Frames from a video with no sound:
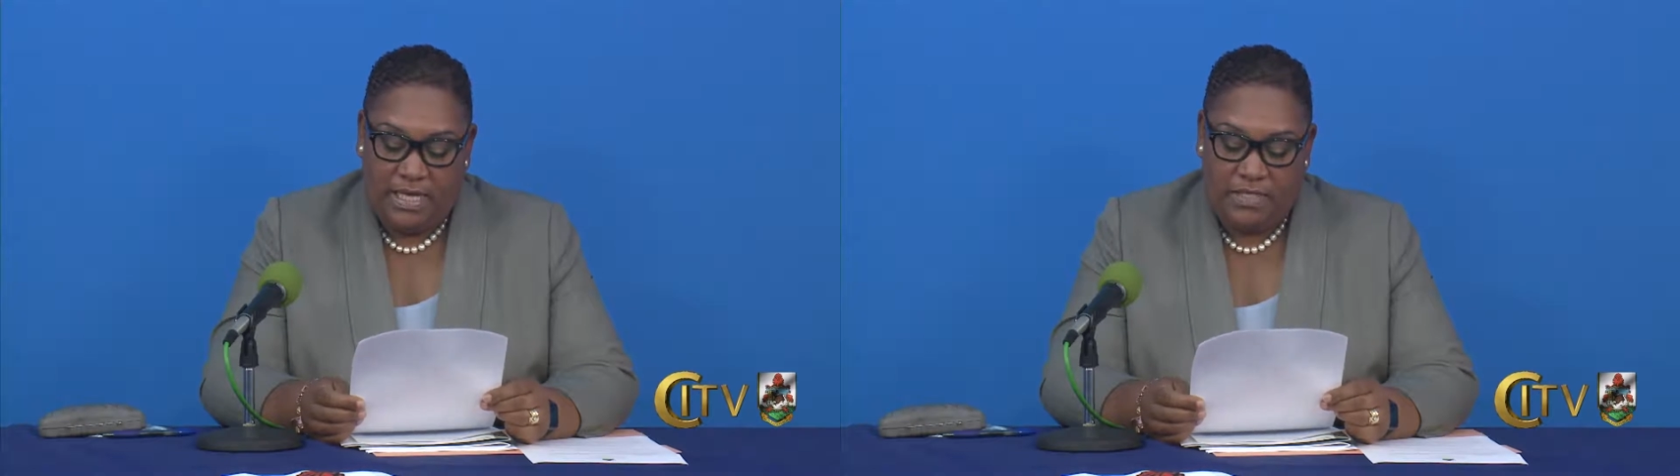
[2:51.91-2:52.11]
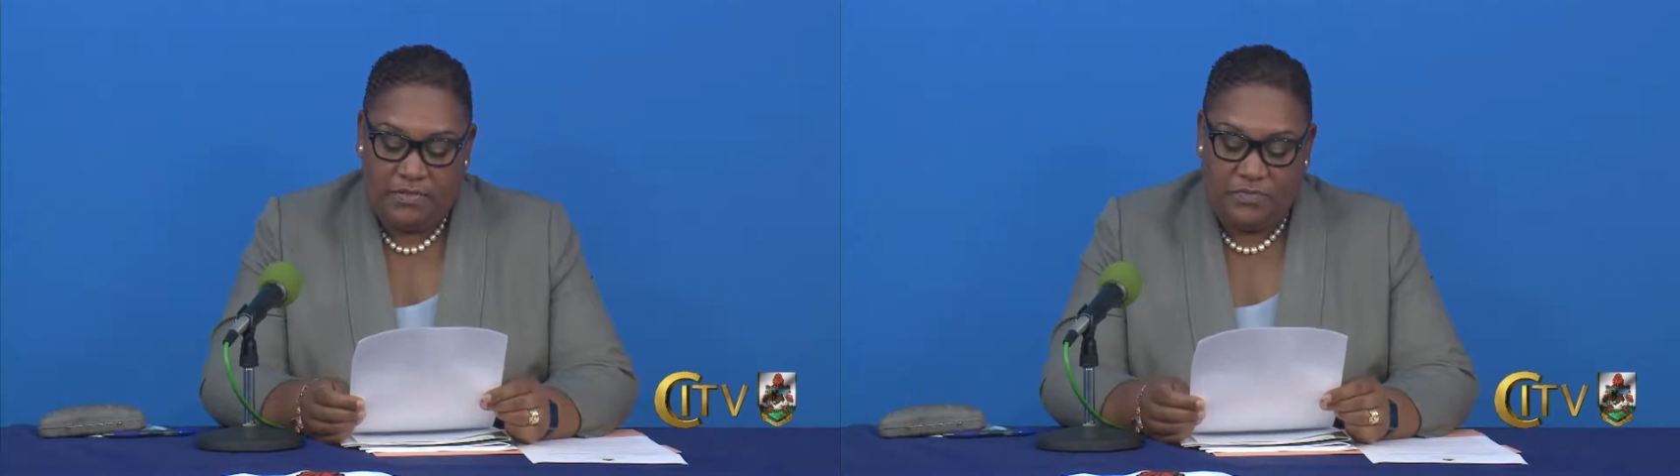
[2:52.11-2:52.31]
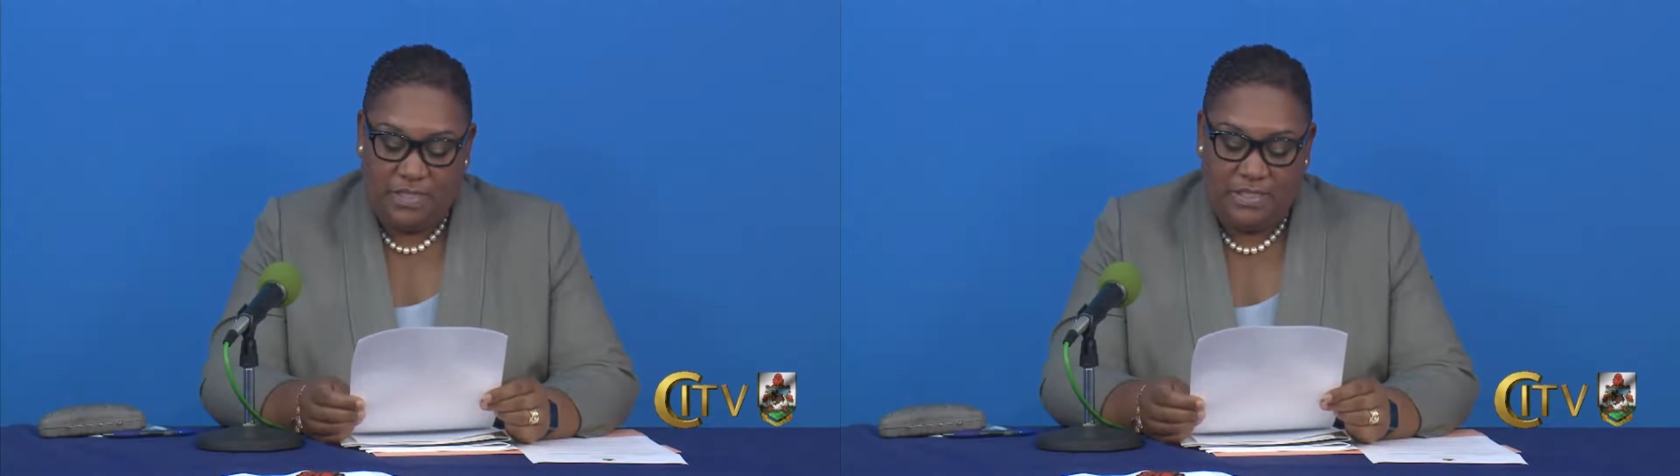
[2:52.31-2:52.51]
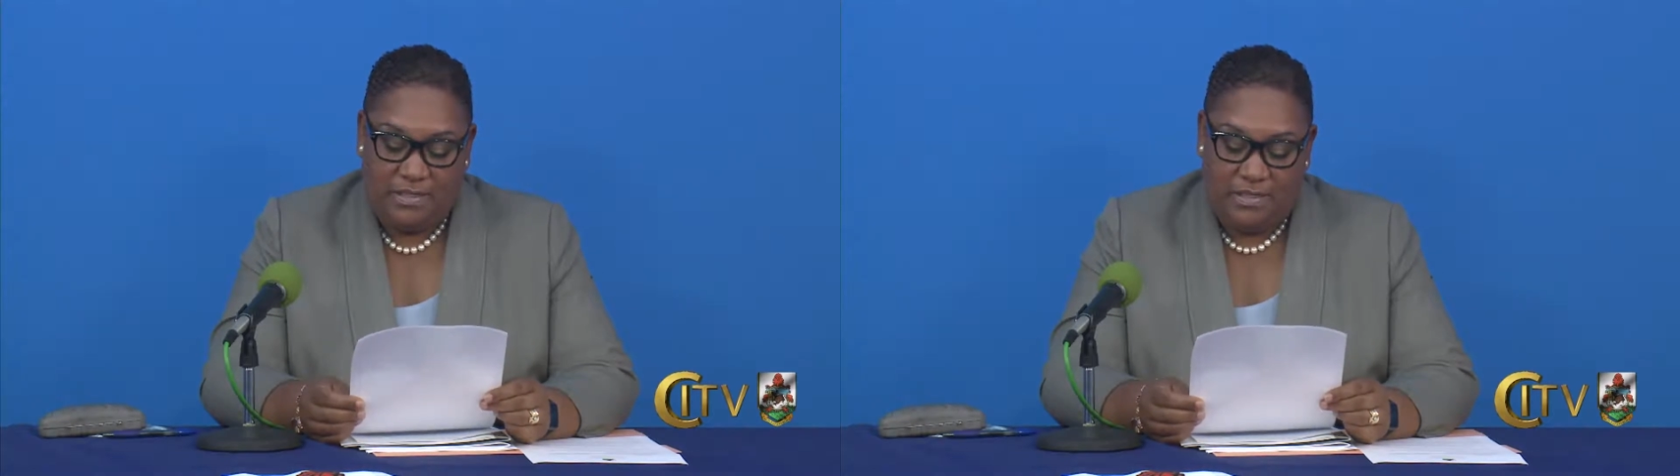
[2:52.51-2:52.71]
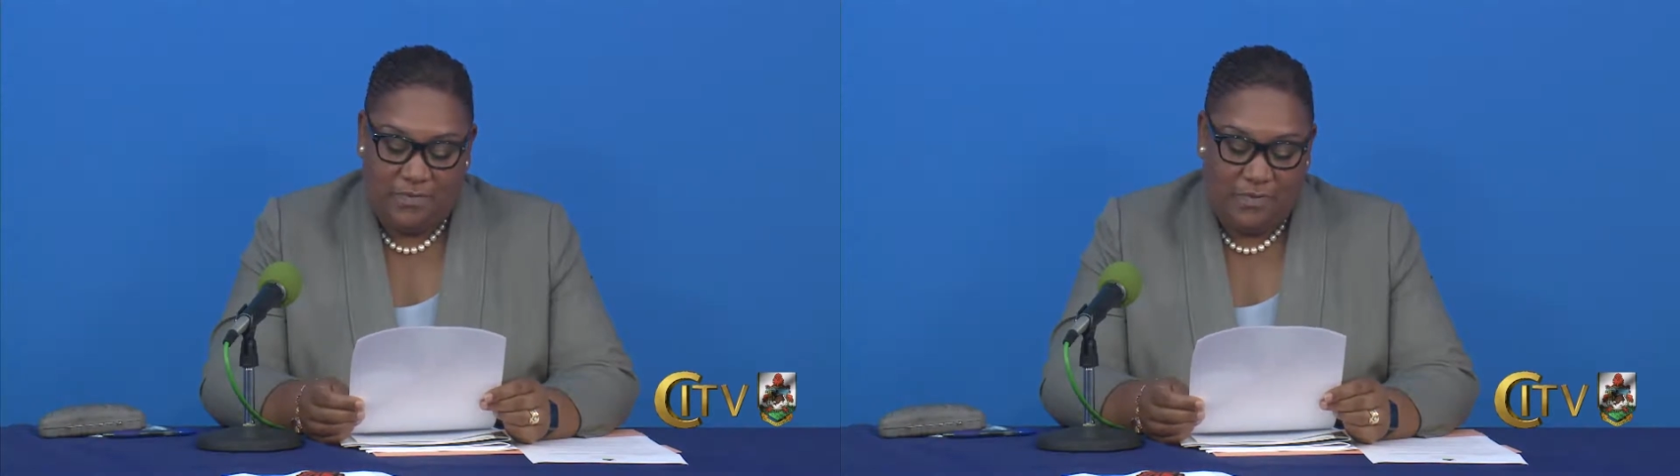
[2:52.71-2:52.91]
to
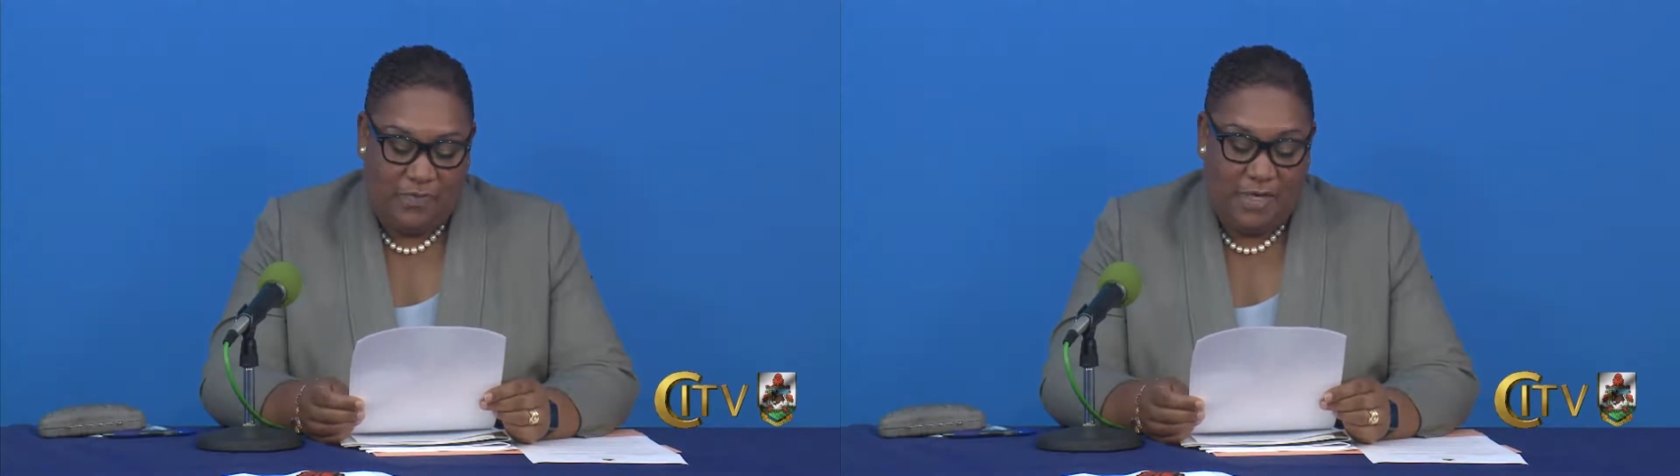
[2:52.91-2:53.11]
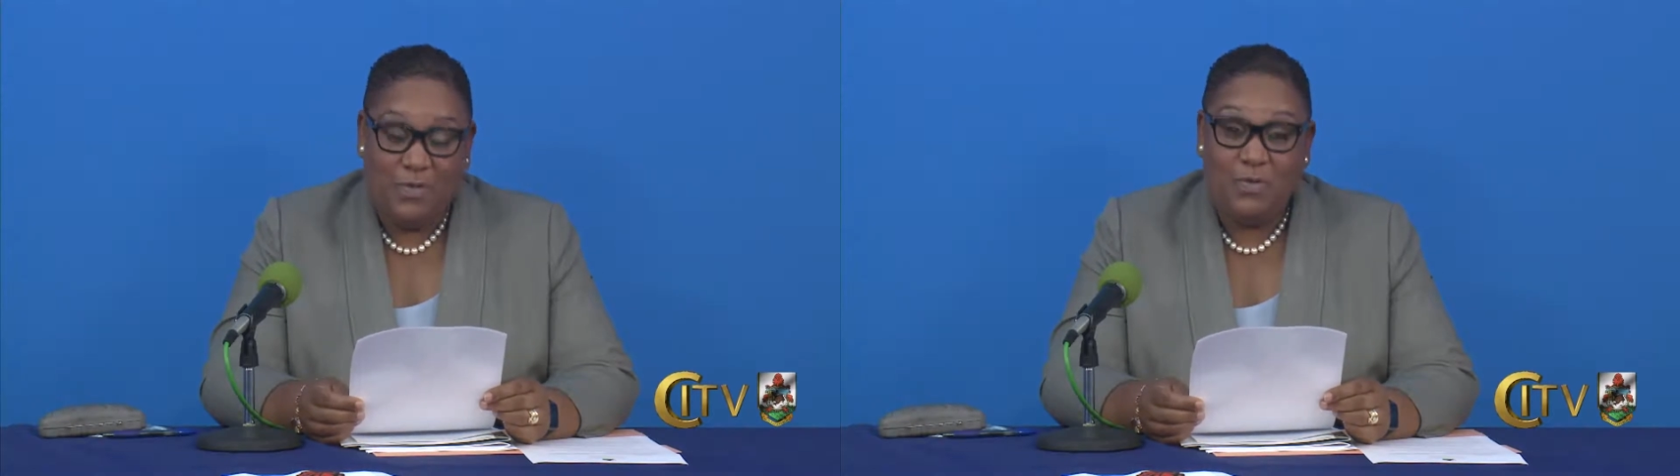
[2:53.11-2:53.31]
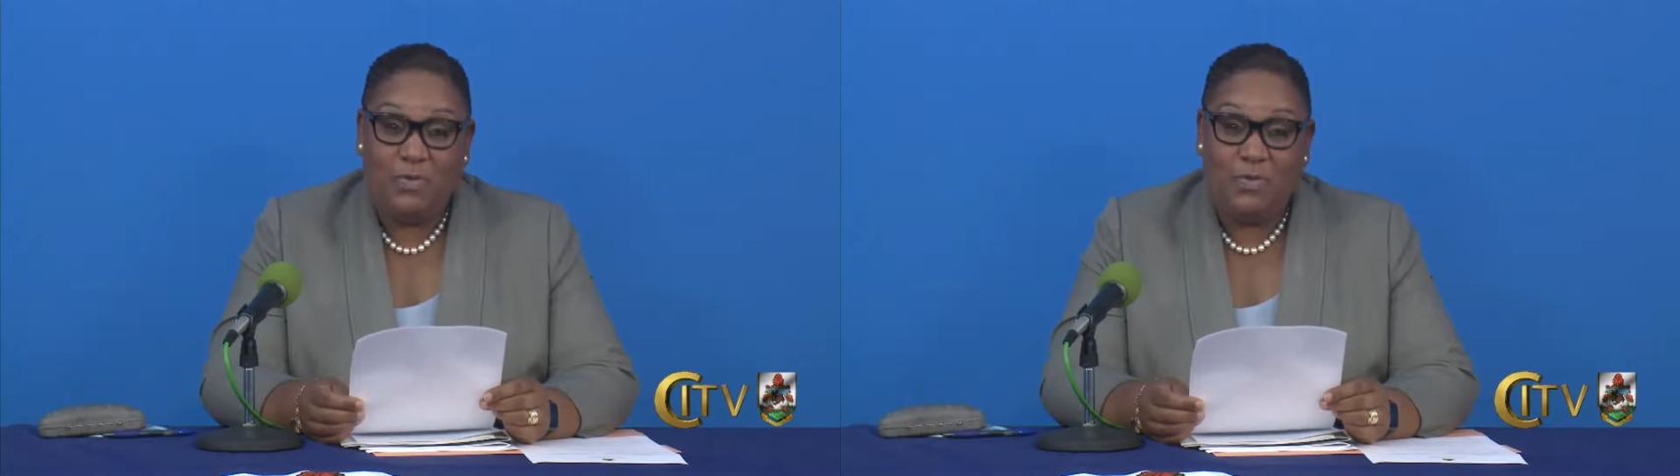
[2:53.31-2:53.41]
restart with a new